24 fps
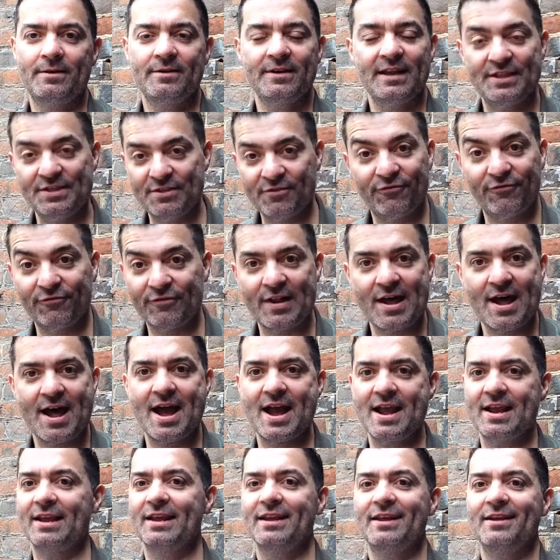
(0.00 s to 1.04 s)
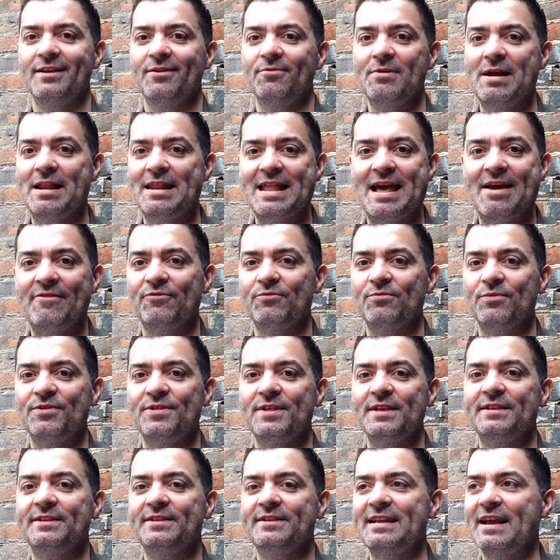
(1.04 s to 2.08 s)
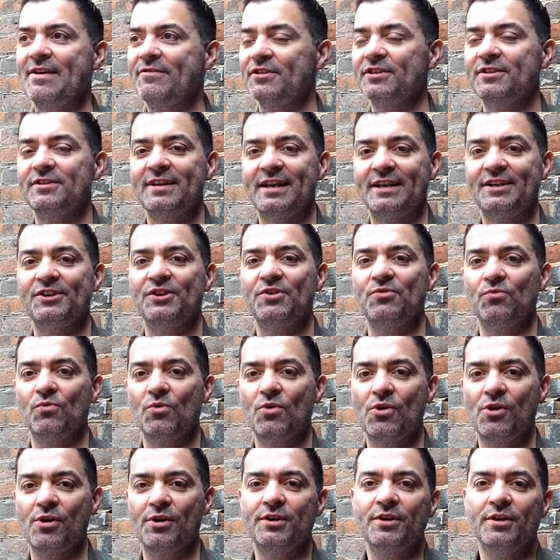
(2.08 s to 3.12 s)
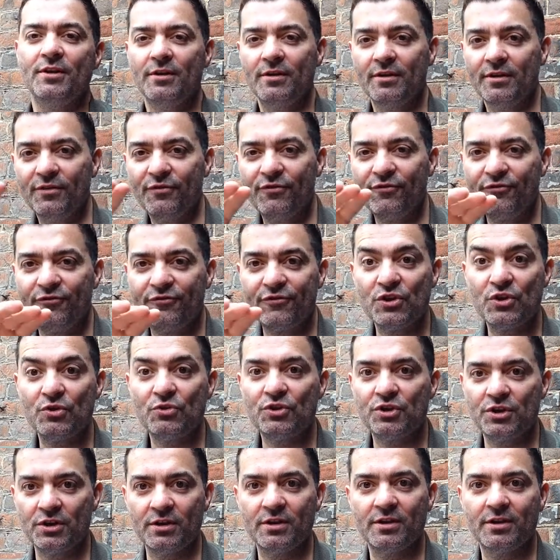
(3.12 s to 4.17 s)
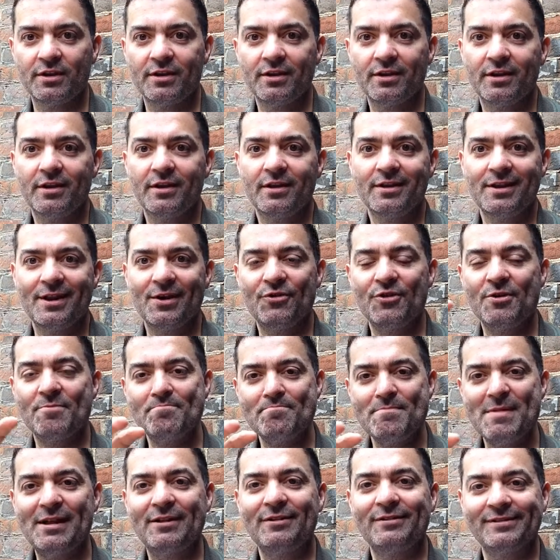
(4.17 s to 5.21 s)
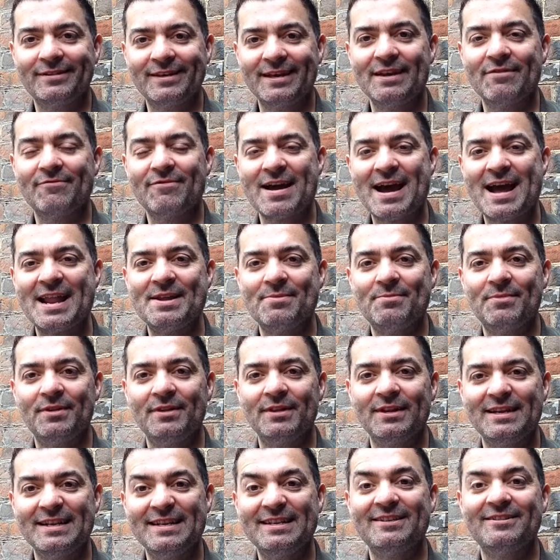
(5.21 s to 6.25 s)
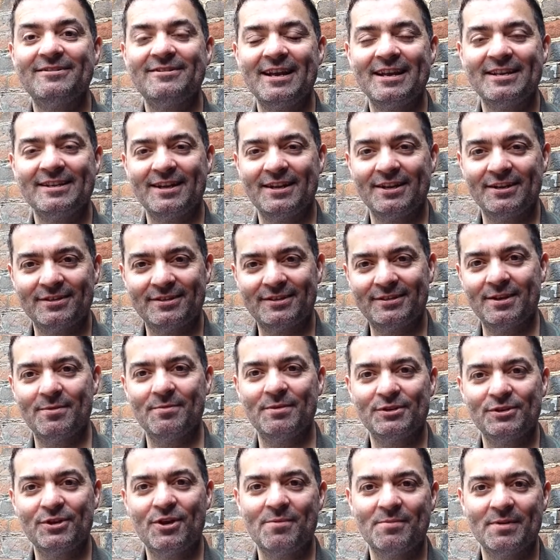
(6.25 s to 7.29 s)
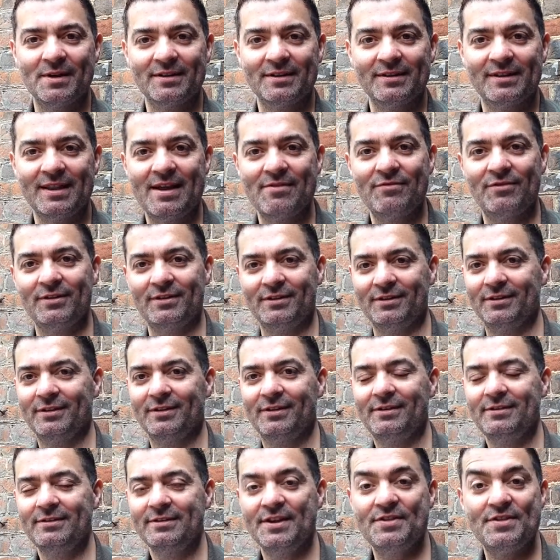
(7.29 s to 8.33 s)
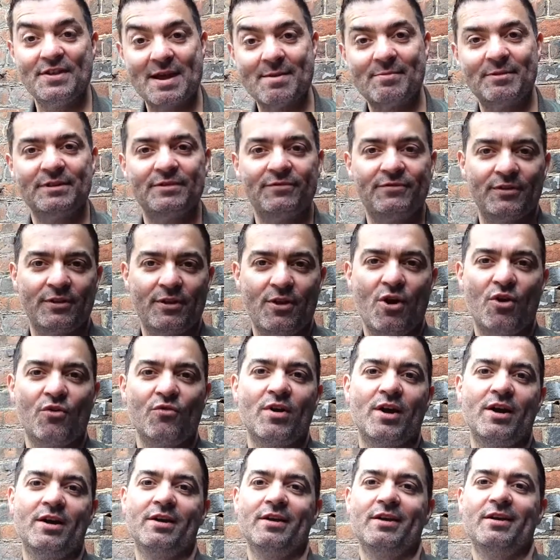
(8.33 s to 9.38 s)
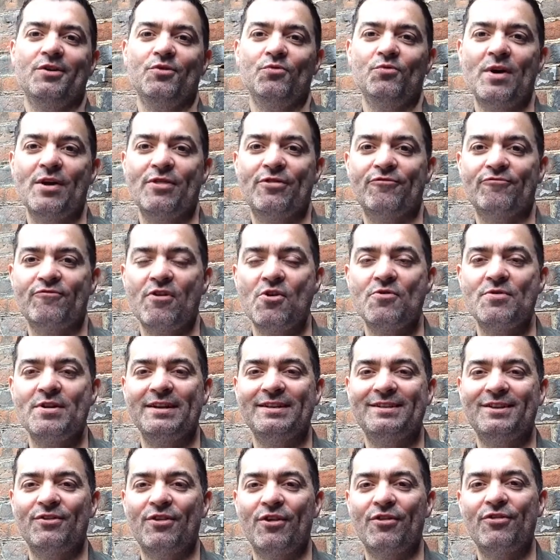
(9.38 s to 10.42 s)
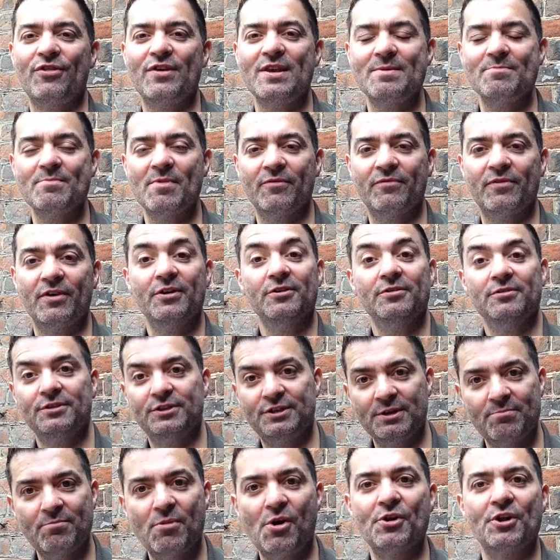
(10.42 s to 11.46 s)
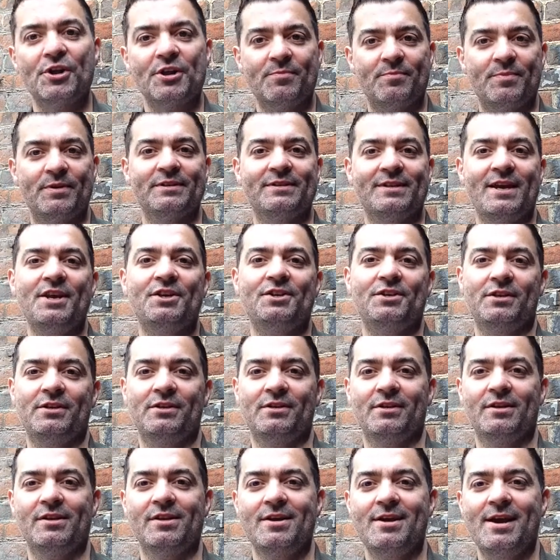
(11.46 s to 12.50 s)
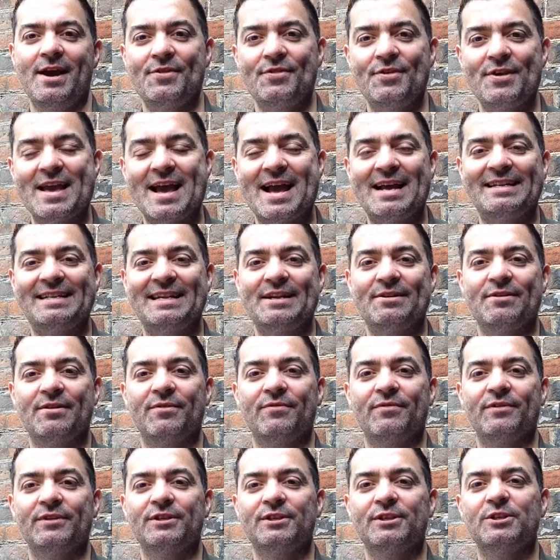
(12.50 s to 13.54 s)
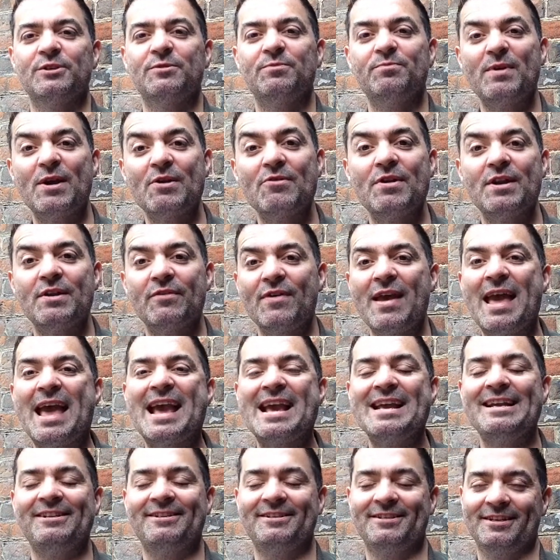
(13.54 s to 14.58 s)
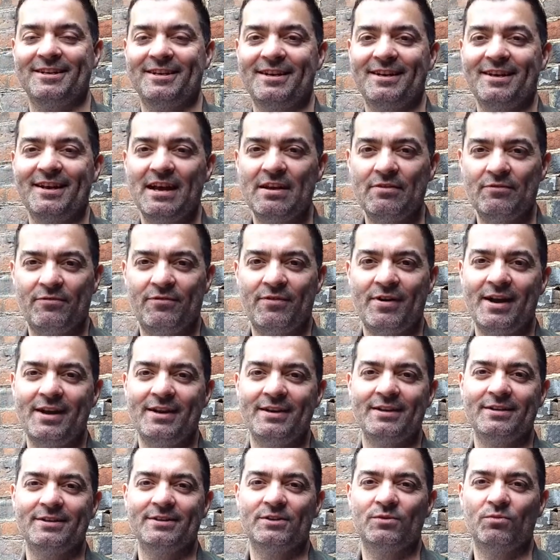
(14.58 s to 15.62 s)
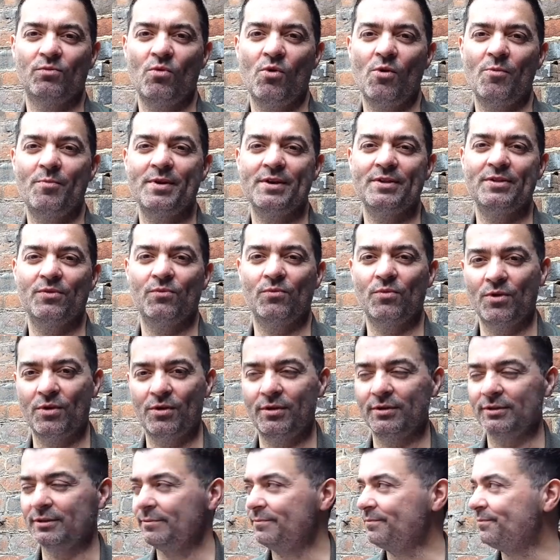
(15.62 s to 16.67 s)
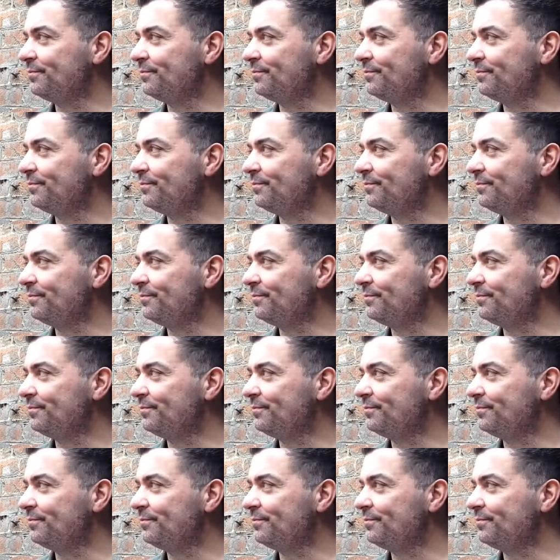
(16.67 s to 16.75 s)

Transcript: In The Fly, we're left with this devastation word fusion you know, the melding of animal and insect at a subatomic level. In the Amityville horror, we're thrown into the theme of demonic possession and the idea of a spirit of hate and violence warping the world.